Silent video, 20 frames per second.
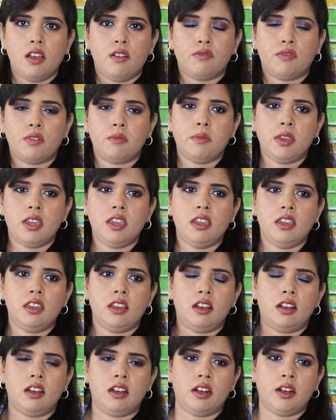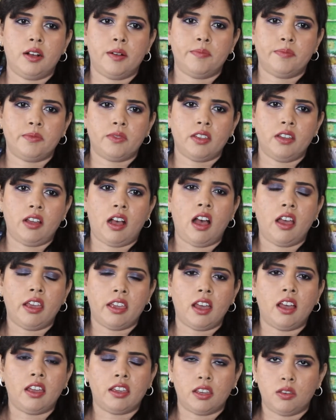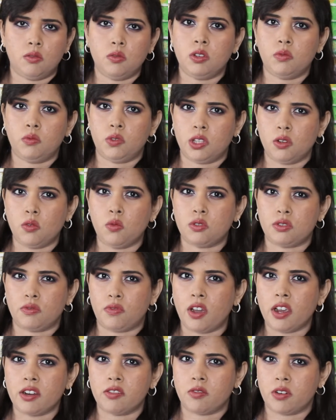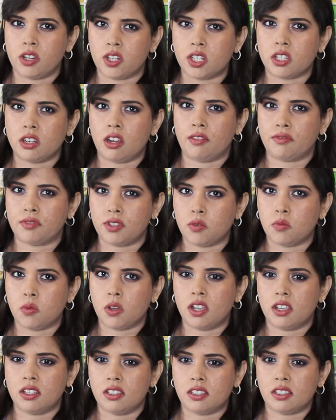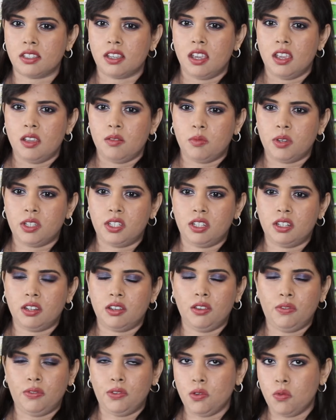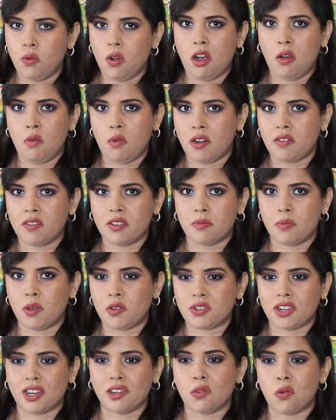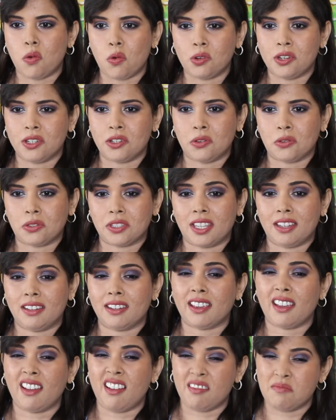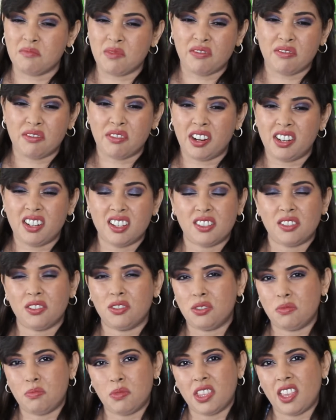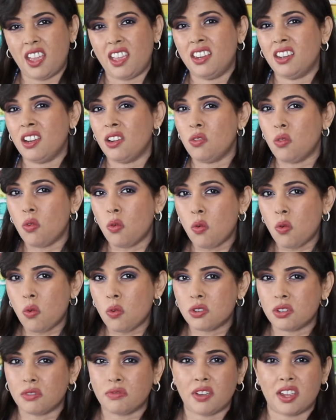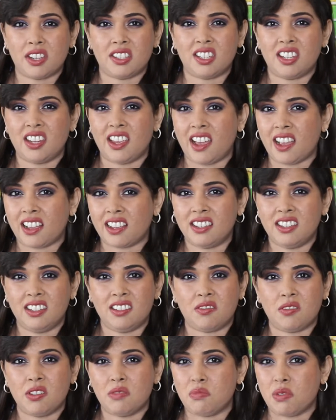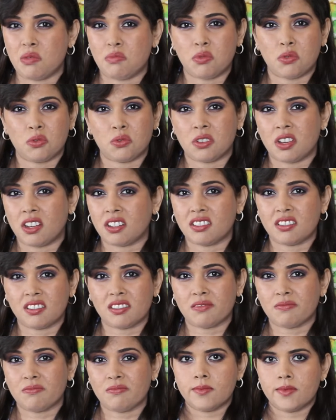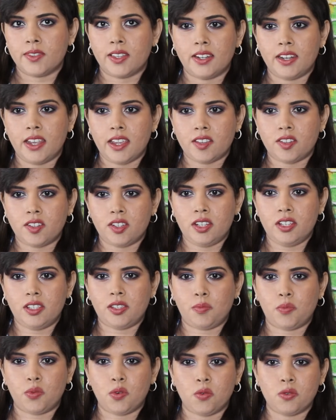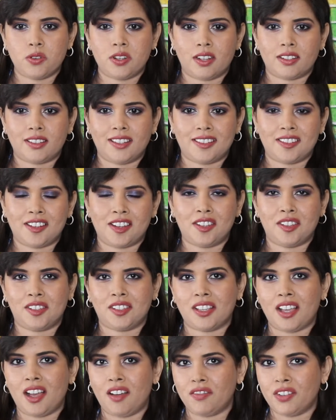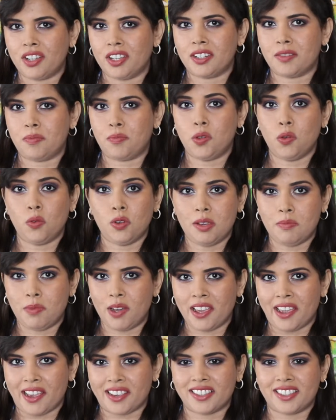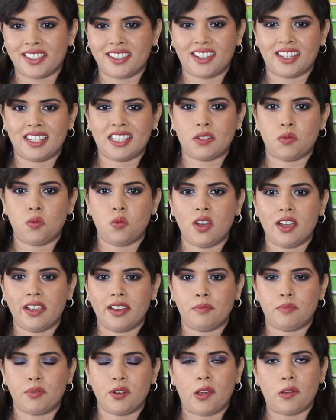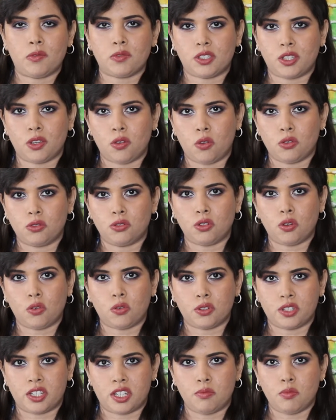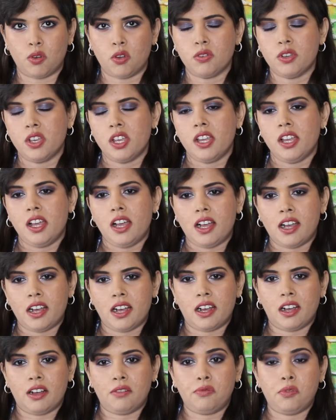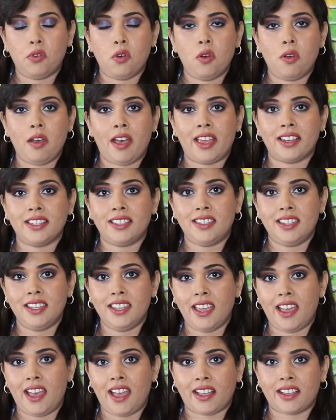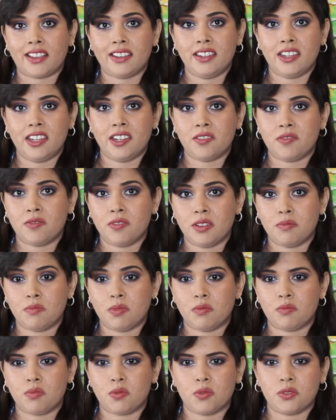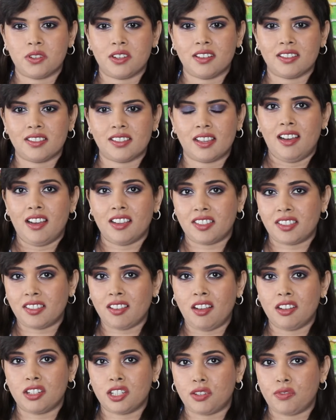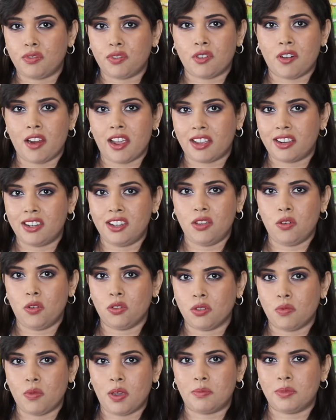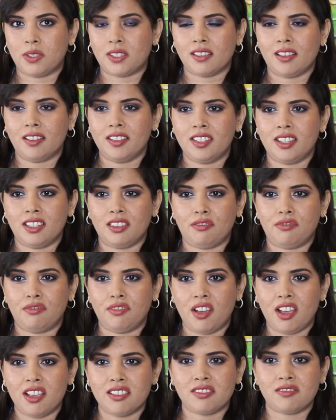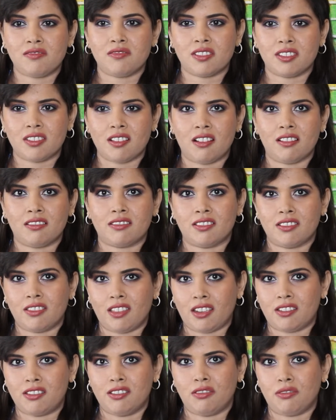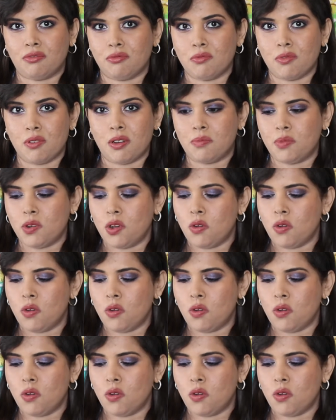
for me, I go in with a lot of hydration afterwards. But, you know, if you are worried about alcohol in your skincare, I'm afraid it's going to be there in a lot of anti-acne treatment products. The next is a product that I discovered purely by accident while browsing on Dokodemo for anti-acne treatment products. I searched for acne on the website, and the first result that it threw up